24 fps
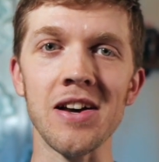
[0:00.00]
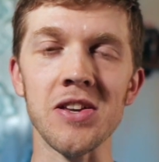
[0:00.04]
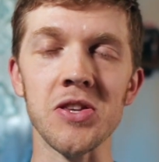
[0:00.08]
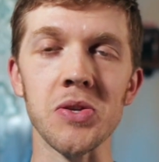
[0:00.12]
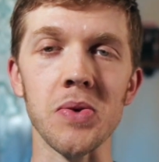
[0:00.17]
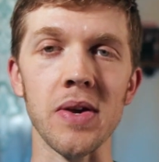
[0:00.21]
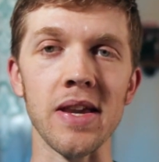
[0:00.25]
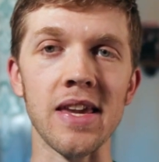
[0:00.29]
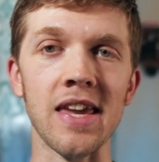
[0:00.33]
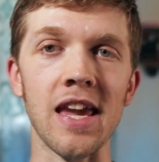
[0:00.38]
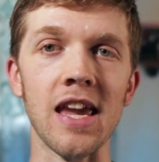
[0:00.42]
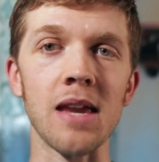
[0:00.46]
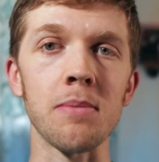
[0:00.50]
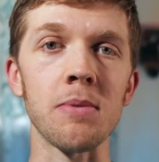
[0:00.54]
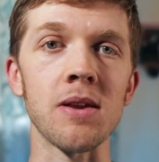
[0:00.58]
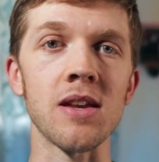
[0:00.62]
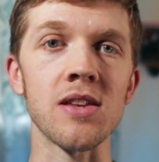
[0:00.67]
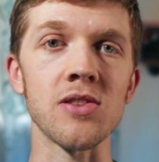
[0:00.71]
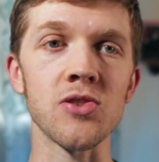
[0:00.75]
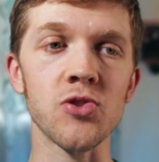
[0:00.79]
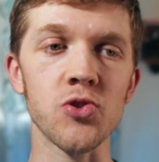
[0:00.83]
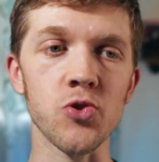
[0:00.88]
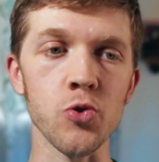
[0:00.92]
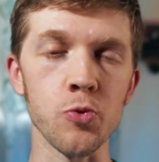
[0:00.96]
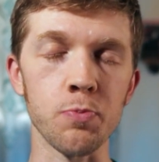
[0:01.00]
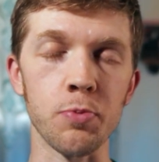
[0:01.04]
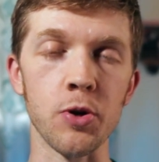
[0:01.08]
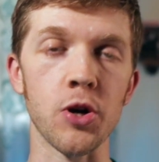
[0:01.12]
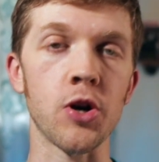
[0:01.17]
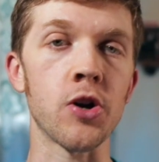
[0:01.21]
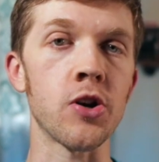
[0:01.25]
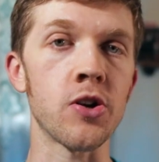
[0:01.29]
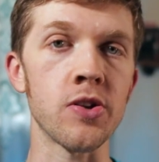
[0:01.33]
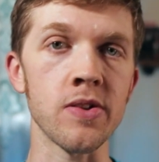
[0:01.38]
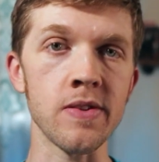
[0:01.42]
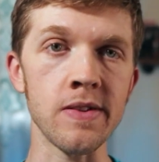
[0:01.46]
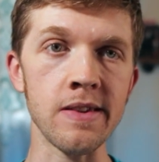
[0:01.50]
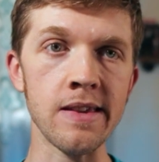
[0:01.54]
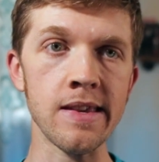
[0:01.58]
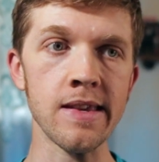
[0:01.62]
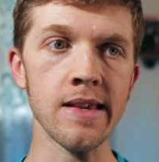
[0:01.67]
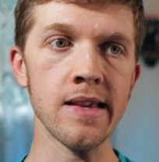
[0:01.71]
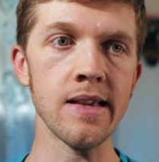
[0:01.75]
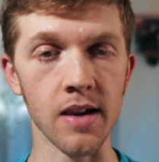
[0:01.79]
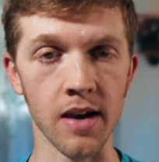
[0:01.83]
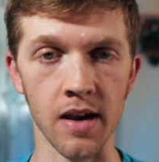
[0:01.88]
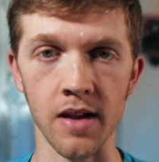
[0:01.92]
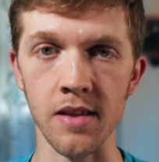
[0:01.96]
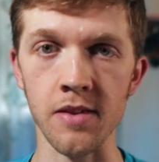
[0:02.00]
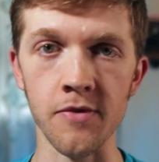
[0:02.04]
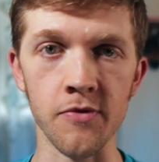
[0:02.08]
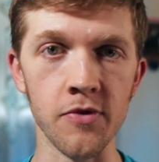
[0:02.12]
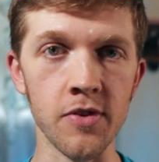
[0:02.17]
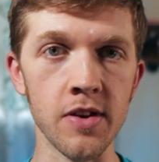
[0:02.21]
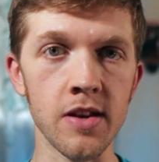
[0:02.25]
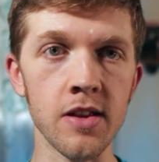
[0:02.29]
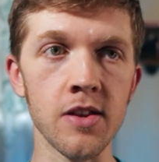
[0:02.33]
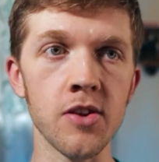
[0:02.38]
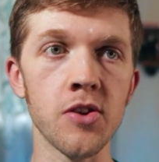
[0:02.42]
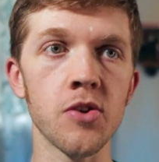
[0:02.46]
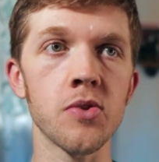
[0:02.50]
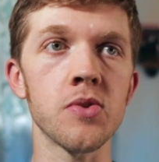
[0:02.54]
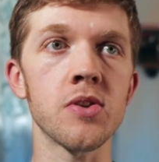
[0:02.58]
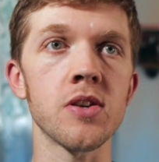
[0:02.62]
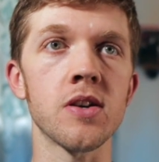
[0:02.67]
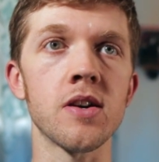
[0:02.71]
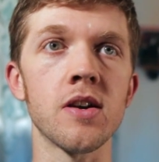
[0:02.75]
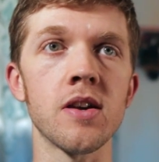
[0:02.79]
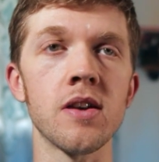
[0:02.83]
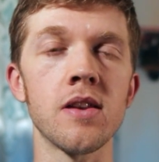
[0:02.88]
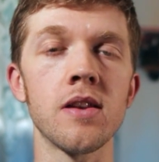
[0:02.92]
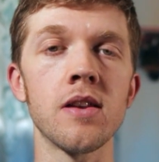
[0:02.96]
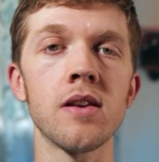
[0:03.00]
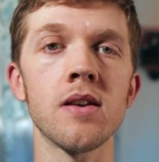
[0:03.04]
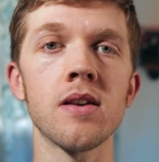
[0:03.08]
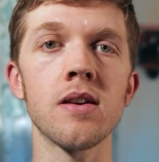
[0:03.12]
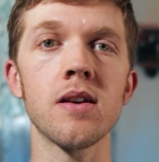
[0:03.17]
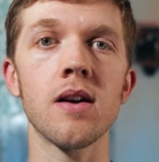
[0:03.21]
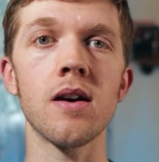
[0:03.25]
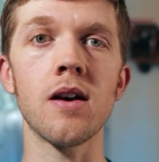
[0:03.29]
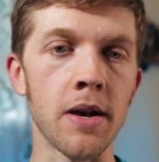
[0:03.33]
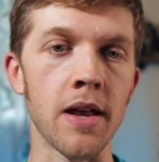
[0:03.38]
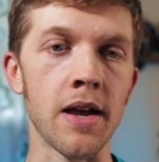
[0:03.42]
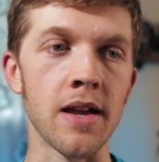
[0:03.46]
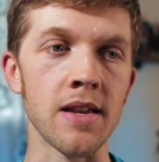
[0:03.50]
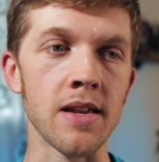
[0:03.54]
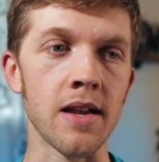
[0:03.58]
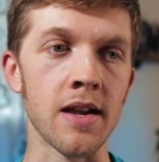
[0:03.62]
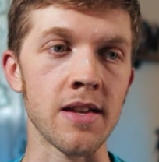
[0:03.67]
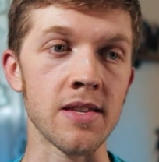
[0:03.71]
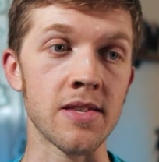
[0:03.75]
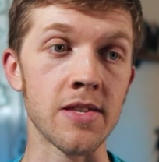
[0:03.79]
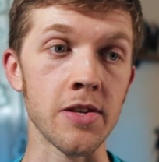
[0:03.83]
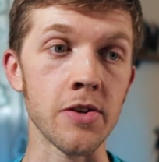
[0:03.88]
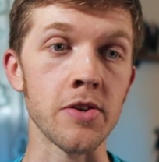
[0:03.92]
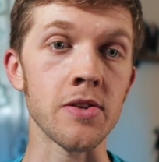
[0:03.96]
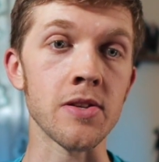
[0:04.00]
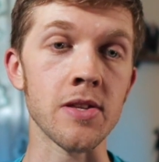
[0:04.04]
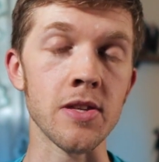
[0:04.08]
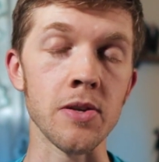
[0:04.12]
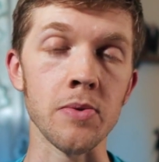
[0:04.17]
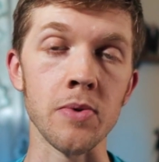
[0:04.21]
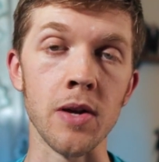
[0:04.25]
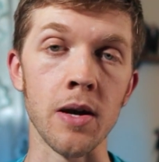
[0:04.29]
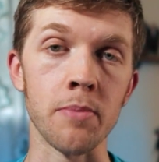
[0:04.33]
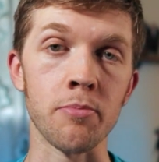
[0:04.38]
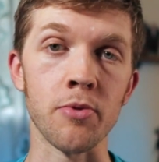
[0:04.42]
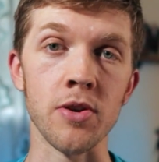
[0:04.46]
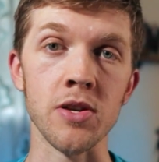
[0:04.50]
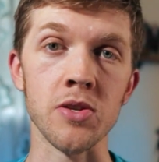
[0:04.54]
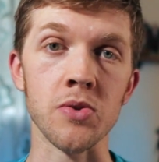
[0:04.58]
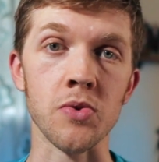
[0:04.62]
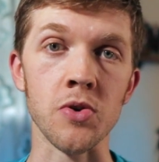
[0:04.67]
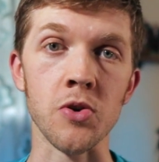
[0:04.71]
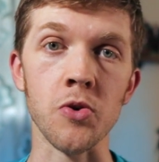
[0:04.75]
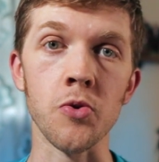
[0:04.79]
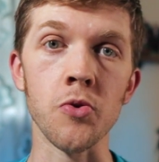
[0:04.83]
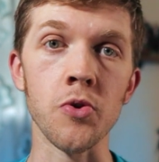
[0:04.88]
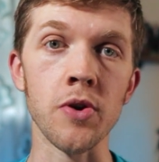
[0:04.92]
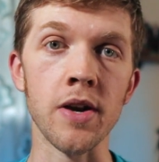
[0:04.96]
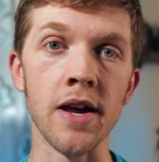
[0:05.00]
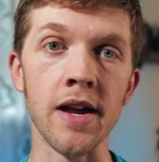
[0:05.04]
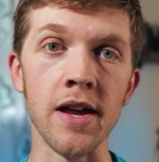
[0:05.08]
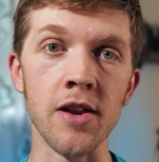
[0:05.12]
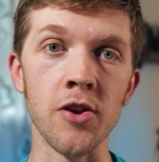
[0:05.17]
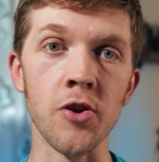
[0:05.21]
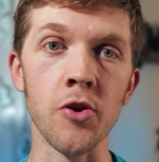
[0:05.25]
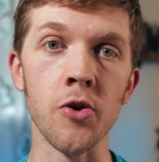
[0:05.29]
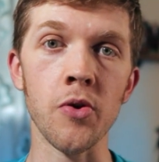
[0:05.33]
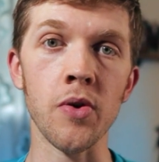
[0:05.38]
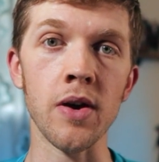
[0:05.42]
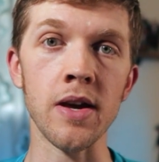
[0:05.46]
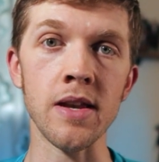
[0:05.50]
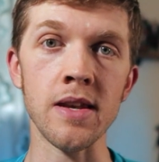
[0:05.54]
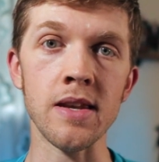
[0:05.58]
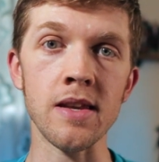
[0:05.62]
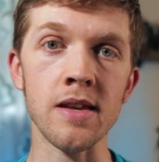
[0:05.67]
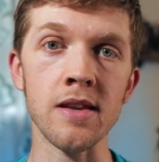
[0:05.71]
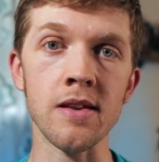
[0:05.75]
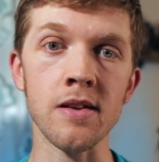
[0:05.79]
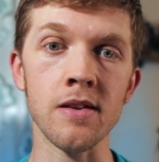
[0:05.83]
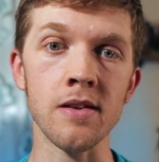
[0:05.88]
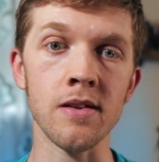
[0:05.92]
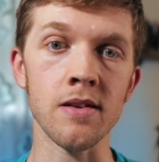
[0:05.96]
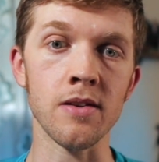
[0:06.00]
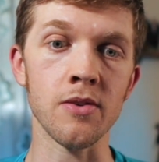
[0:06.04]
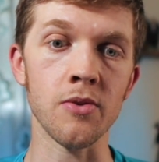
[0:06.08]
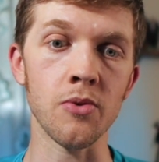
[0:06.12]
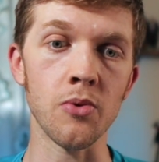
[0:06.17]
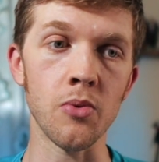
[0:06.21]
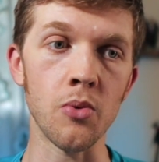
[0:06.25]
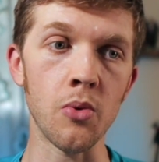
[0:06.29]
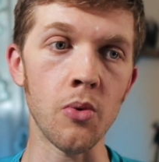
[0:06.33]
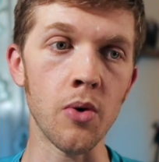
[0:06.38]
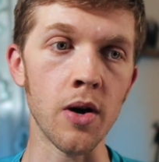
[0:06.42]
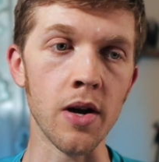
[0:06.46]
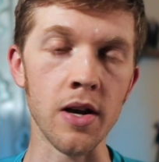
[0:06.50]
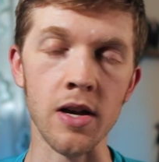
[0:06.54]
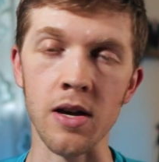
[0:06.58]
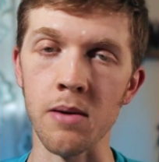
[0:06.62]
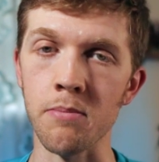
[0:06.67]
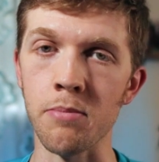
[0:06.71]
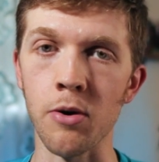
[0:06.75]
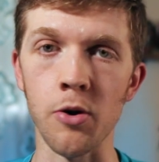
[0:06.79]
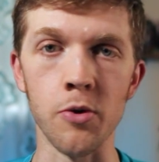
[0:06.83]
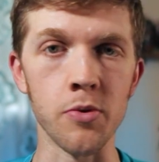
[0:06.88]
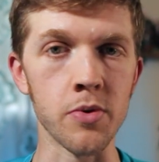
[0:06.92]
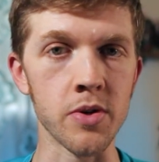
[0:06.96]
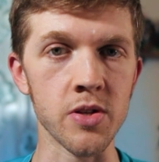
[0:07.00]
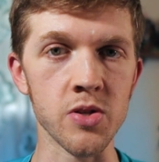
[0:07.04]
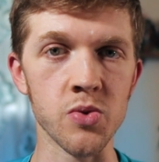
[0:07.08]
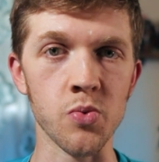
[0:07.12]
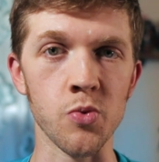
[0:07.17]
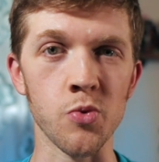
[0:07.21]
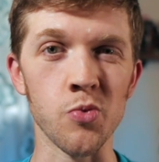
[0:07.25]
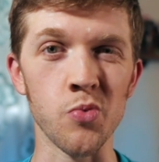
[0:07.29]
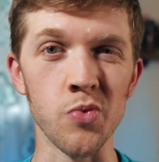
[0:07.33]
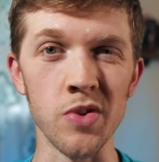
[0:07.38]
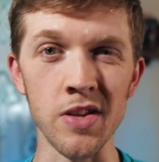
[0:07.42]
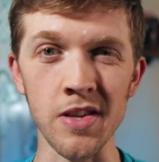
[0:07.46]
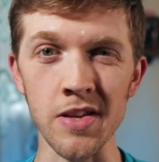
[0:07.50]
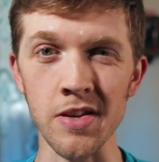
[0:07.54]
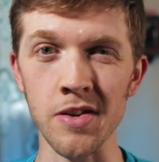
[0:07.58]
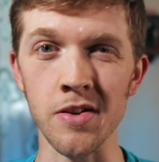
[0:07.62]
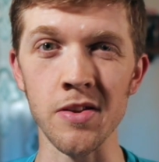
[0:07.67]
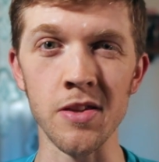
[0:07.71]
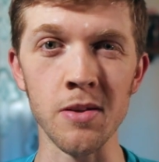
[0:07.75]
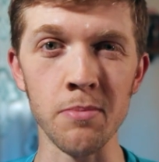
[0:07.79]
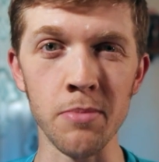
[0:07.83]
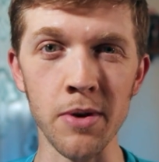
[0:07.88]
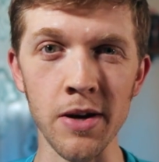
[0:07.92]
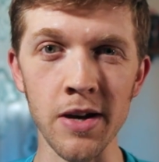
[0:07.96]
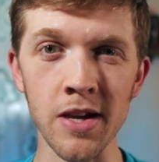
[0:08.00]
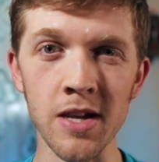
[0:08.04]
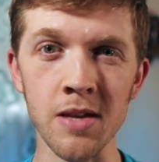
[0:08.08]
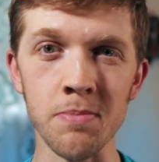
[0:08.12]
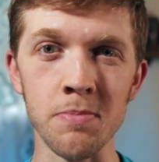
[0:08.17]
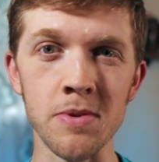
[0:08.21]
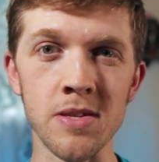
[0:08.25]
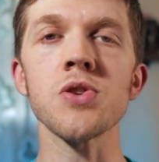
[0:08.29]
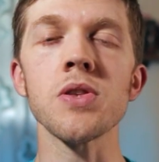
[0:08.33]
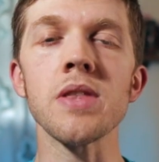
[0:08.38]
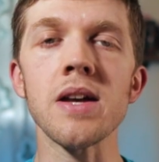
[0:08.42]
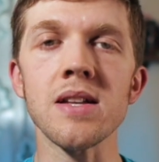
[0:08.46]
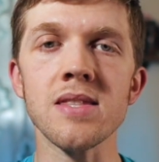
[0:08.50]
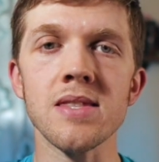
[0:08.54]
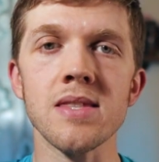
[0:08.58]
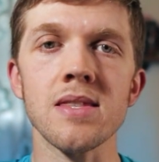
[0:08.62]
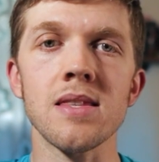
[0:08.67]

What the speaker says: So I came in super early, got the video done, but I seriously, when I pressed record, I had no idea what components were really on the bike. So